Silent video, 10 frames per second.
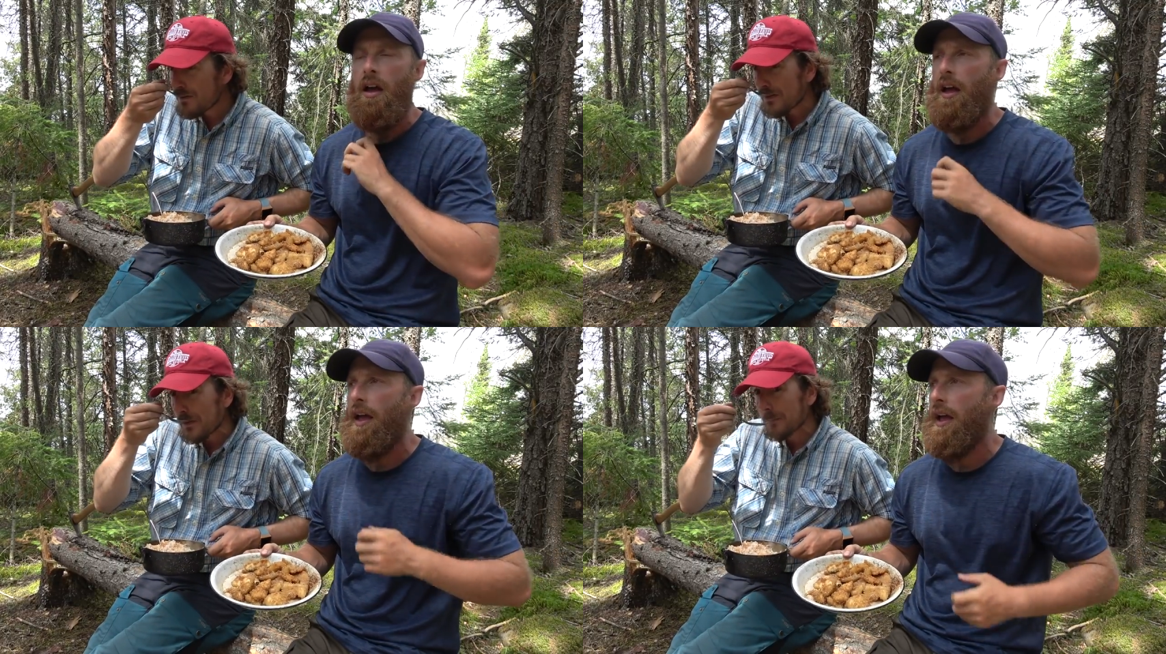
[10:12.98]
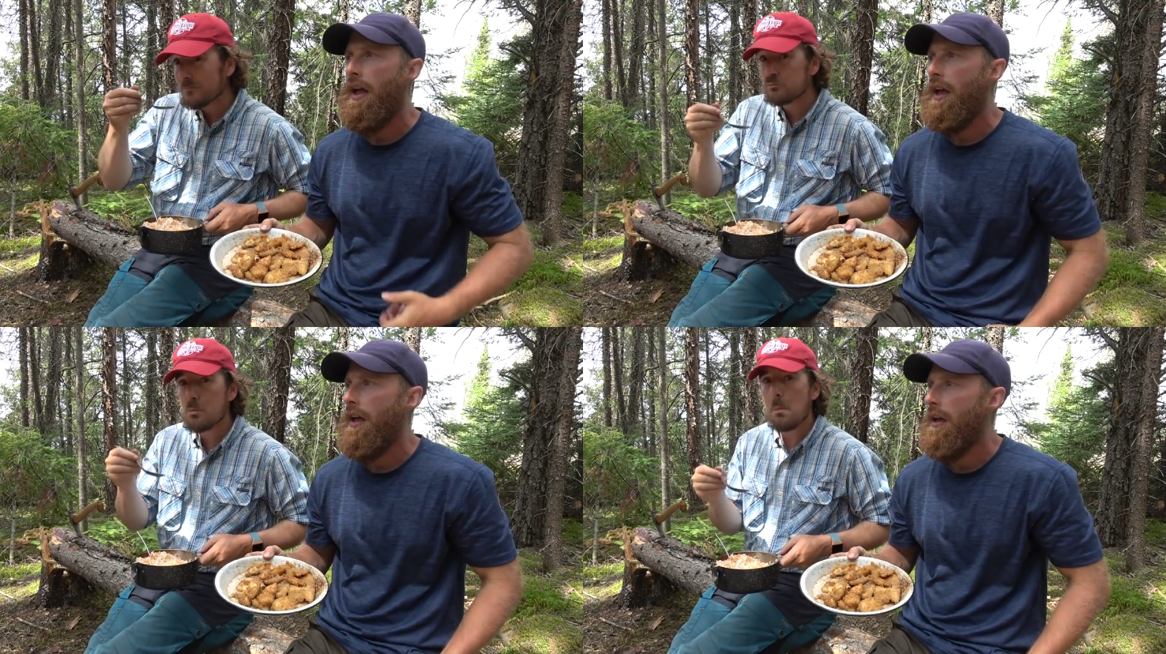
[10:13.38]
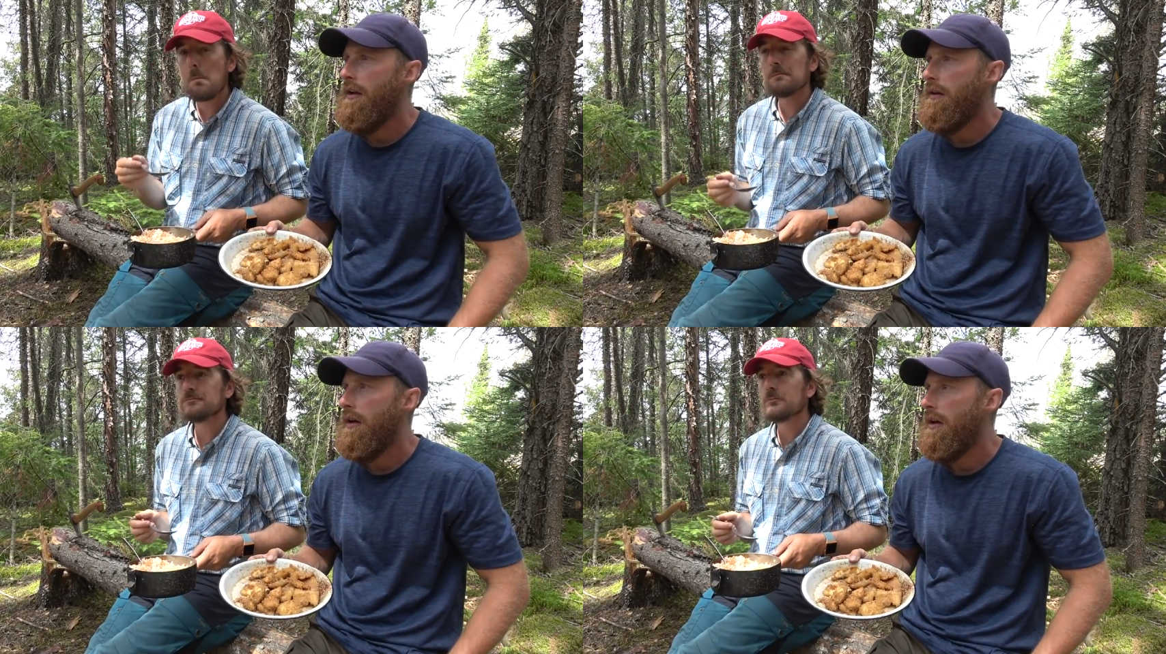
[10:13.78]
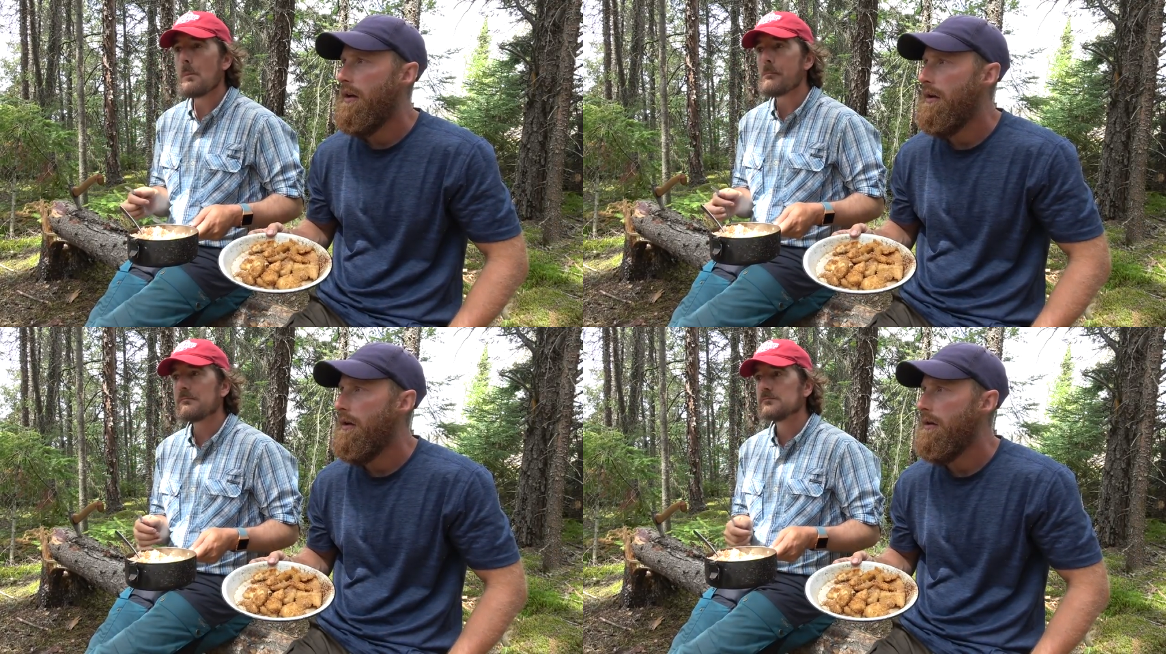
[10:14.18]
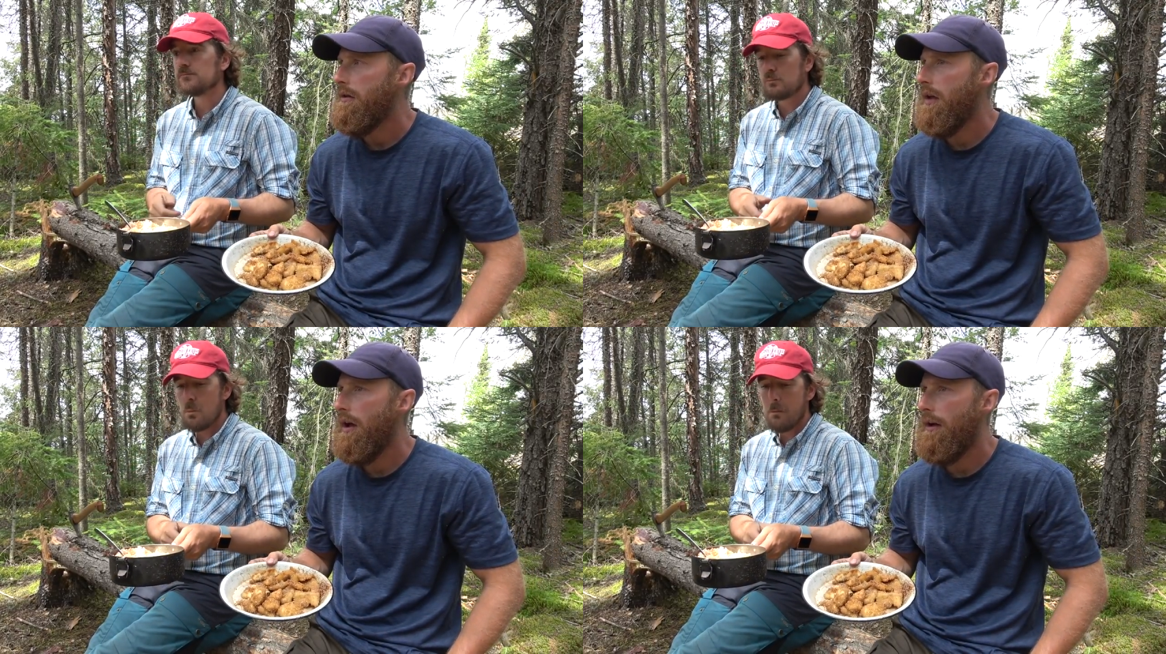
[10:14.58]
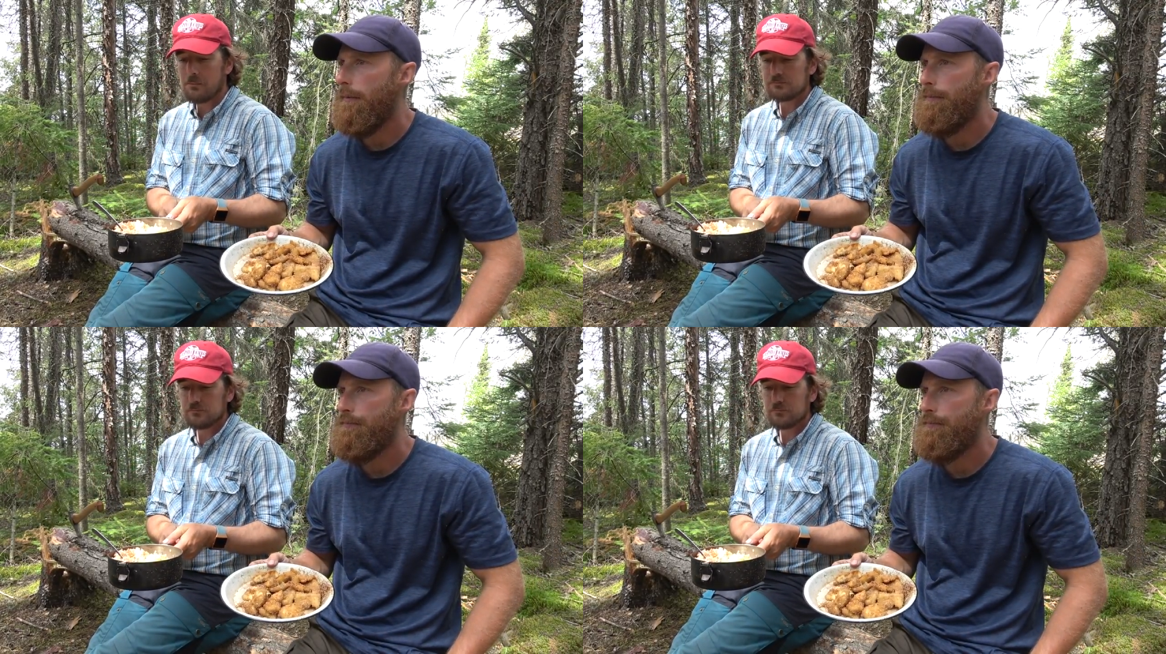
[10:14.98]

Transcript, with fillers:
Speaker 1: And yeah,